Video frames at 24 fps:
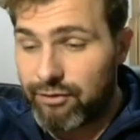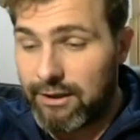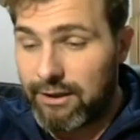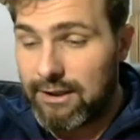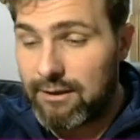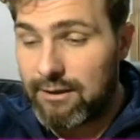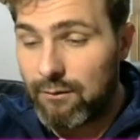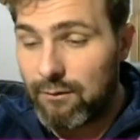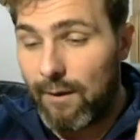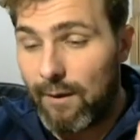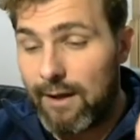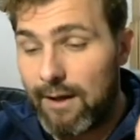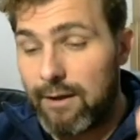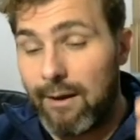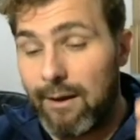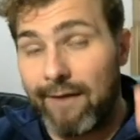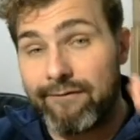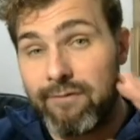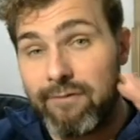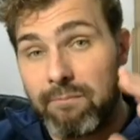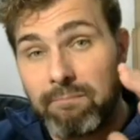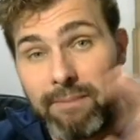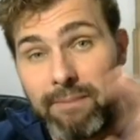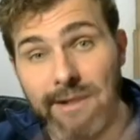where you have
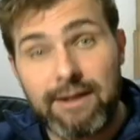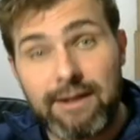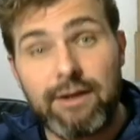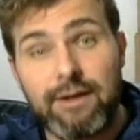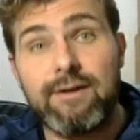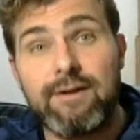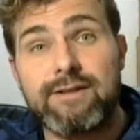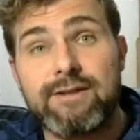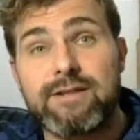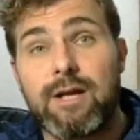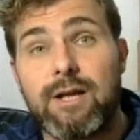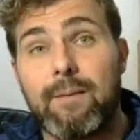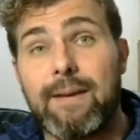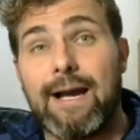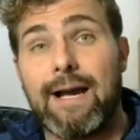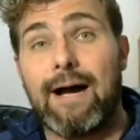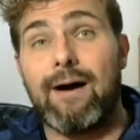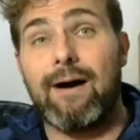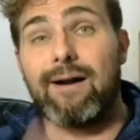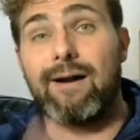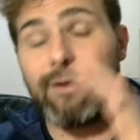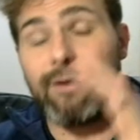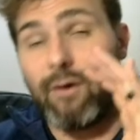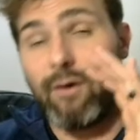your big units coming out,
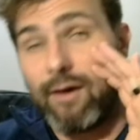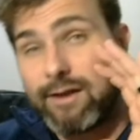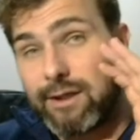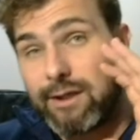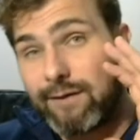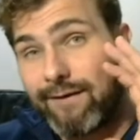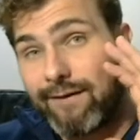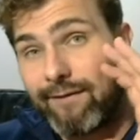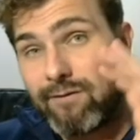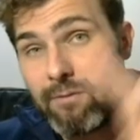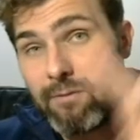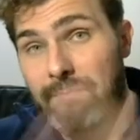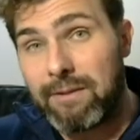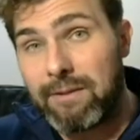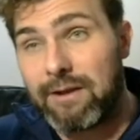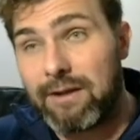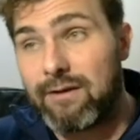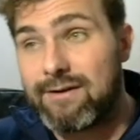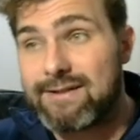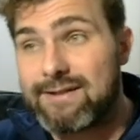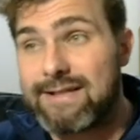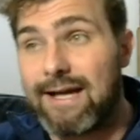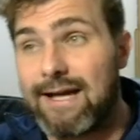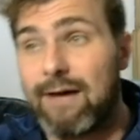and the idea of having your big
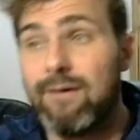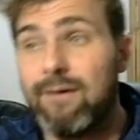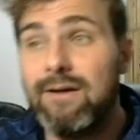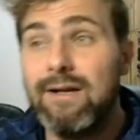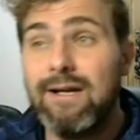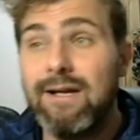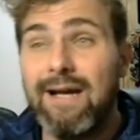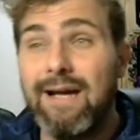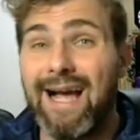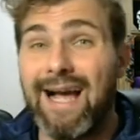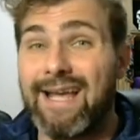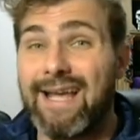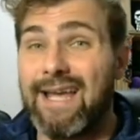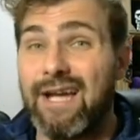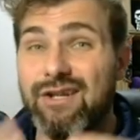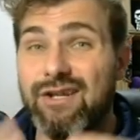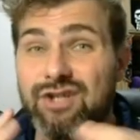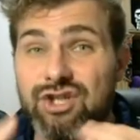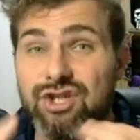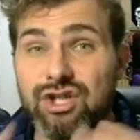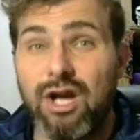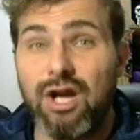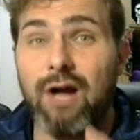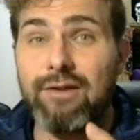units out and getting
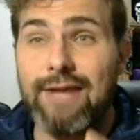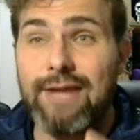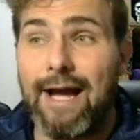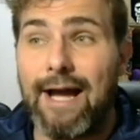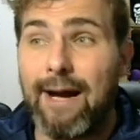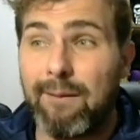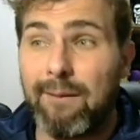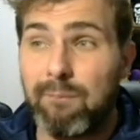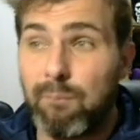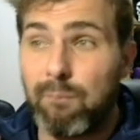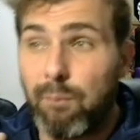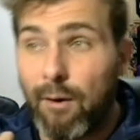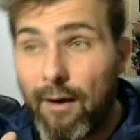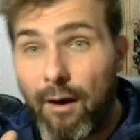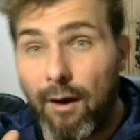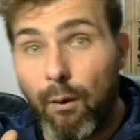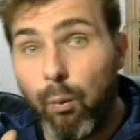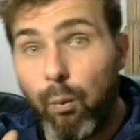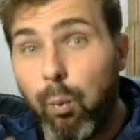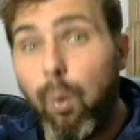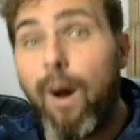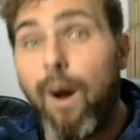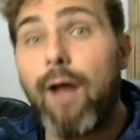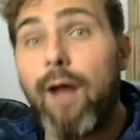shut down by a
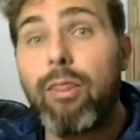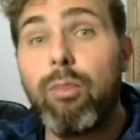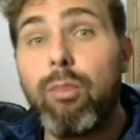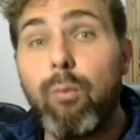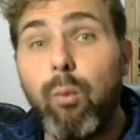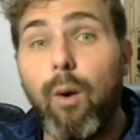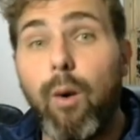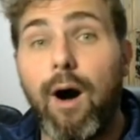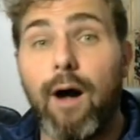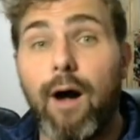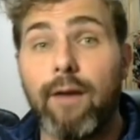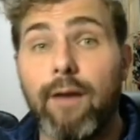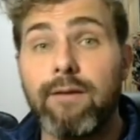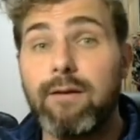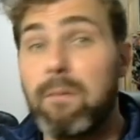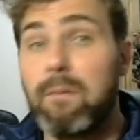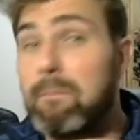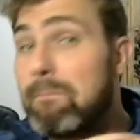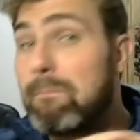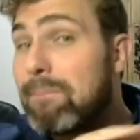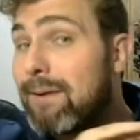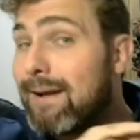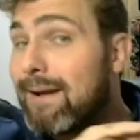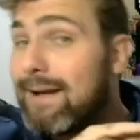1/1,
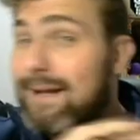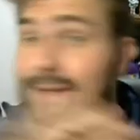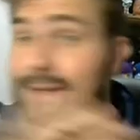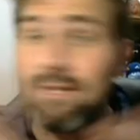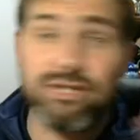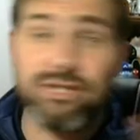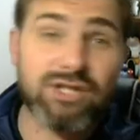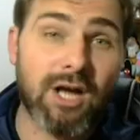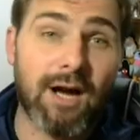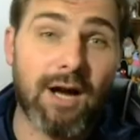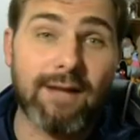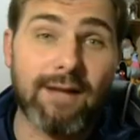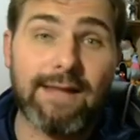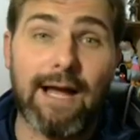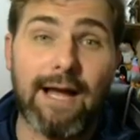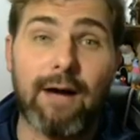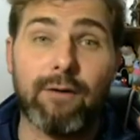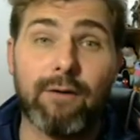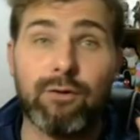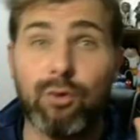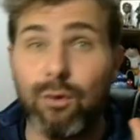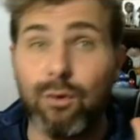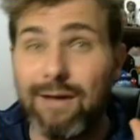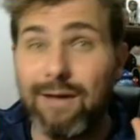completely shutting down
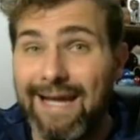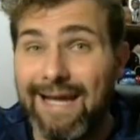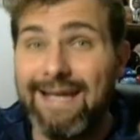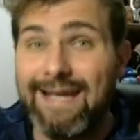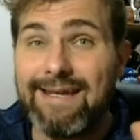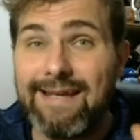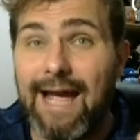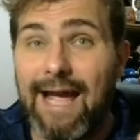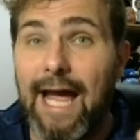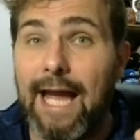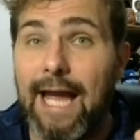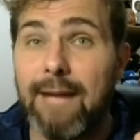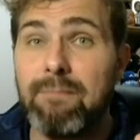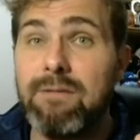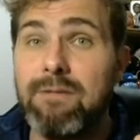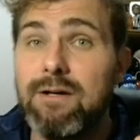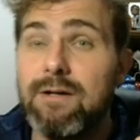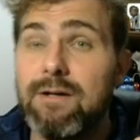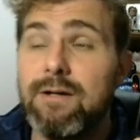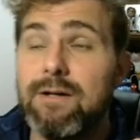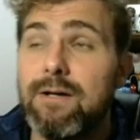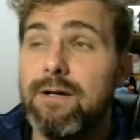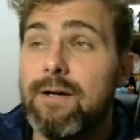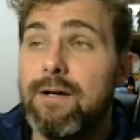your late game,
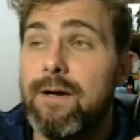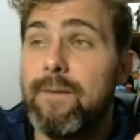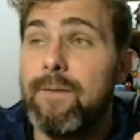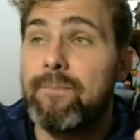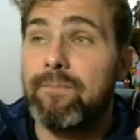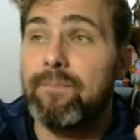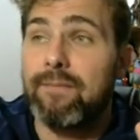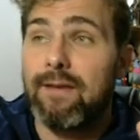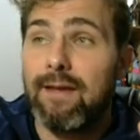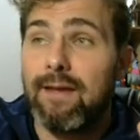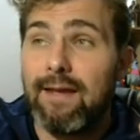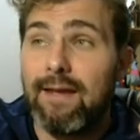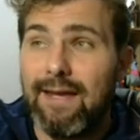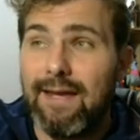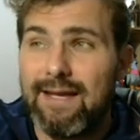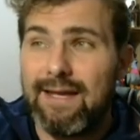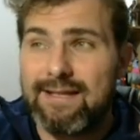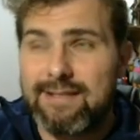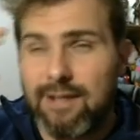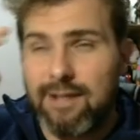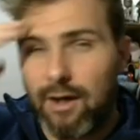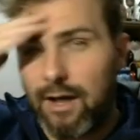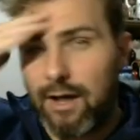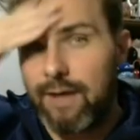is
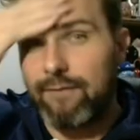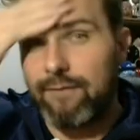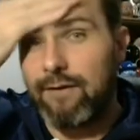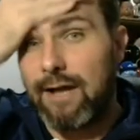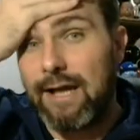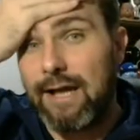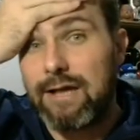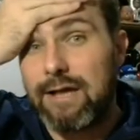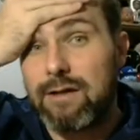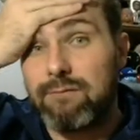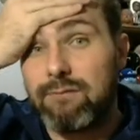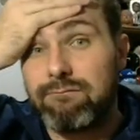kind of like,